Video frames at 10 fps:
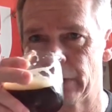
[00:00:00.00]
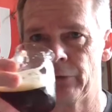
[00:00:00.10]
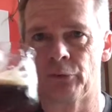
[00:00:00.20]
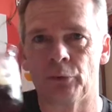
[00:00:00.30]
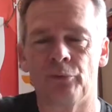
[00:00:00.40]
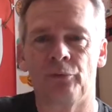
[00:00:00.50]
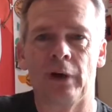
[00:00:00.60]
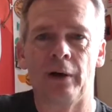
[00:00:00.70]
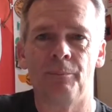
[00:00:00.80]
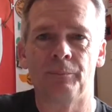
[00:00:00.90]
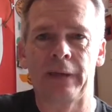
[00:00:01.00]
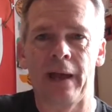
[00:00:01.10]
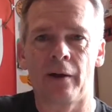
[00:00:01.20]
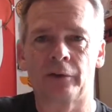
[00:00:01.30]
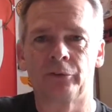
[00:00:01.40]
sort of
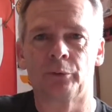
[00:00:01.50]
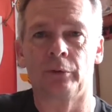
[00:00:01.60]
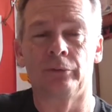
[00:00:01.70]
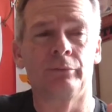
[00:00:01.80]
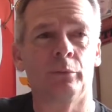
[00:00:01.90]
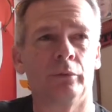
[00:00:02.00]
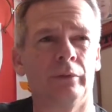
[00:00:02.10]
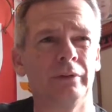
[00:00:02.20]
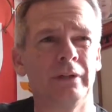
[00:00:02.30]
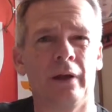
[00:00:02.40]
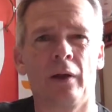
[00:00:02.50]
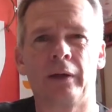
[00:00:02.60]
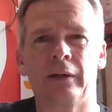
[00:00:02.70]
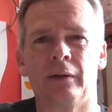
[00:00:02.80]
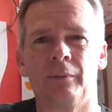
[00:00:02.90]
character, or you know,
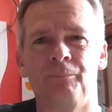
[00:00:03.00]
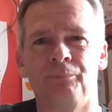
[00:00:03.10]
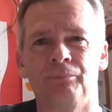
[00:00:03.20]
like a